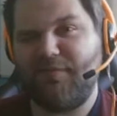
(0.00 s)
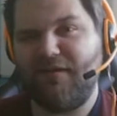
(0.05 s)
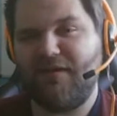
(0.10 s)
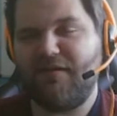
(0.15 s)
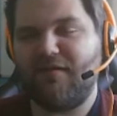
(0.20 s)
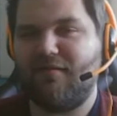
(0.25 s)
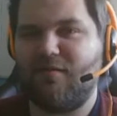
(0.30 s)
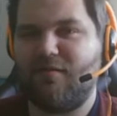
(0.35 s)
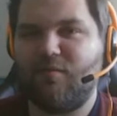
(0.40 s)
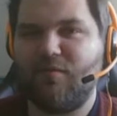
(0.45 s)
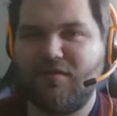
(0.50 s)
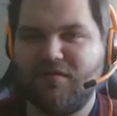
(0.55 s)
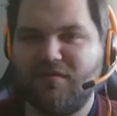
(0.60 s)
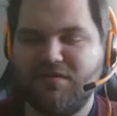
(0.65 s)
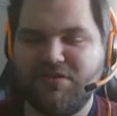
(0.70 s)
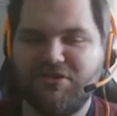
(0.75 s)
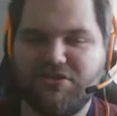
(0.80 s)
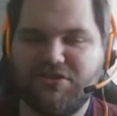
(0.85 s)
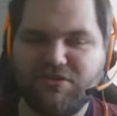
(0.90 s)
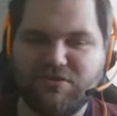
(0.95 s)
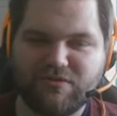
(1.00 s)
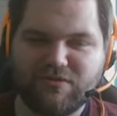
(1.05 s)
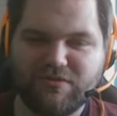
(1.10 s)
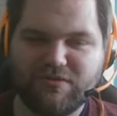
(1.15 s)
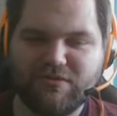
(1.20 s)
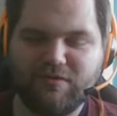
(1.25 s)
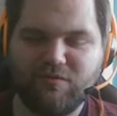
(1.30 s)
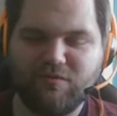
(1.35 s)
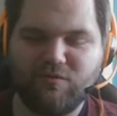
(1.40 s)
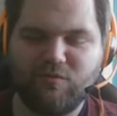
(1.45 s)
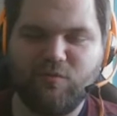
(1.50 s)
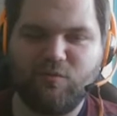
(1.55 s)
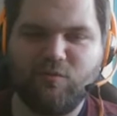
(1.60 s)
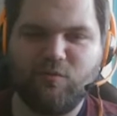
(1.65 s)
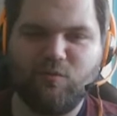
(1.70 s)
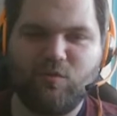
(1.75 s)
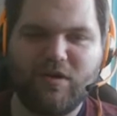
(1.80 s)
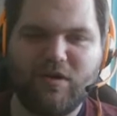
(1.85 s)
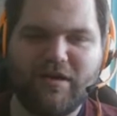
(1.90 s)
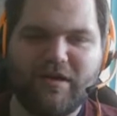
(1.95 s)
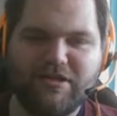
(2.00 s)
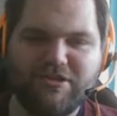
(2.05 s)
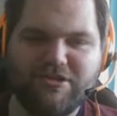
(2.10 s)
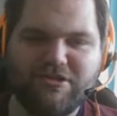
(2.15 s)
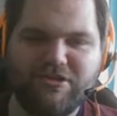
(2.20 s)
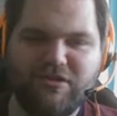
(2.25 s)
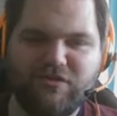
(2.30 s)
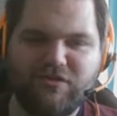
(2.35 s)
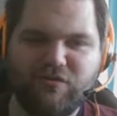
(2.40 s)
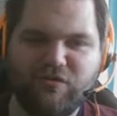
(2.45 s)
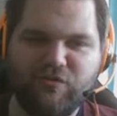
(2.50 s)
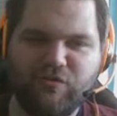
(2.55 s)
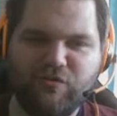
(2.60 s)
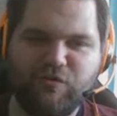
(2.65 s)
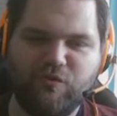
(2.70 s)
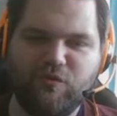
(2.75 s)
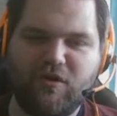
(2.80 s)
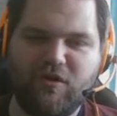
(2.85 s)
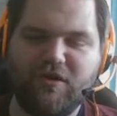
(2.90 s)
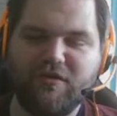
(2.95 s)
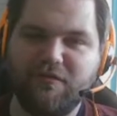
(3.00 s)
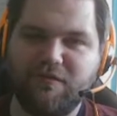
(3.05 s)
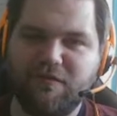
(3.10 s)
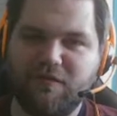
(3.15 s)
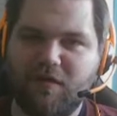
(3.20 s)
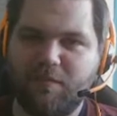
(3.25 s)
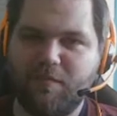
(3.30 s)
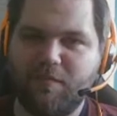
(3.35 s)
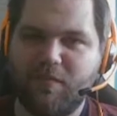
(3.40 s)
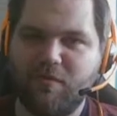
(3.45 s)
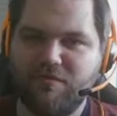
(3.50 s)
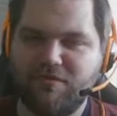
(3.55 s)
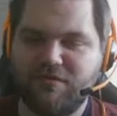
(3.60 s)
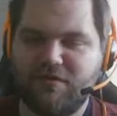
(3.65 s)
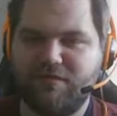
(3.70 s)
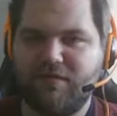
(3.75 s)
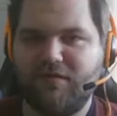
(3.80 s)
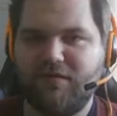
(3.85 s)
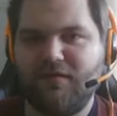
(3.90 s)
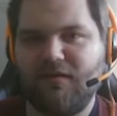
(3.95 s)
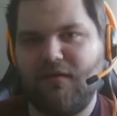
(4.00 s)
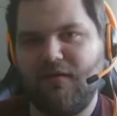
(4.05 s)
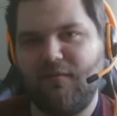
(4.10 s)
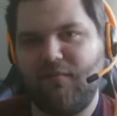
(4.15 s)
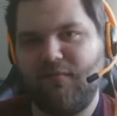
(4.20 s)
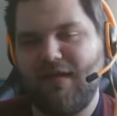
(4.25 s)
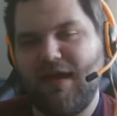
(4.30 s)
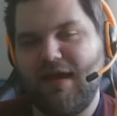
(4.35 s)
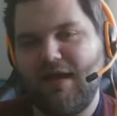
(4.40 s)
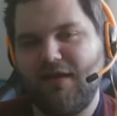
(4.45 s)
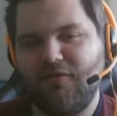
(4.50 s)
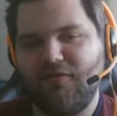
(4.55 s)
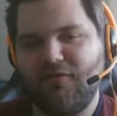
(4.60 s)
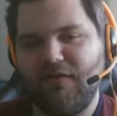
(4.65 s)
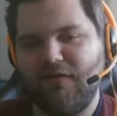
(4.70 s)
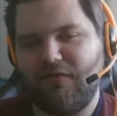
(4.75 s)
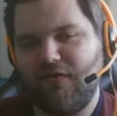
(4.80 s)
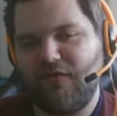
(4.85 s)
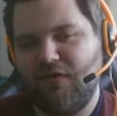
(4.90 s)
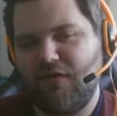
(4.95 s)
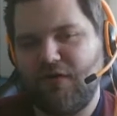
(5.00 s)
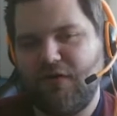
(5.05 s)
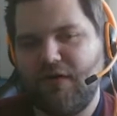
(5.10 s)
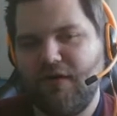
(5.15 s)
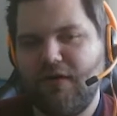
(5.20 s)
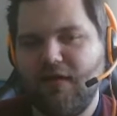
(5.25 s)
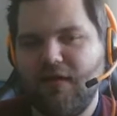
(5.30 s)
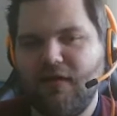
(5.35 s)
because I wasn't sure what I should do on the flop most of the times and on the turn,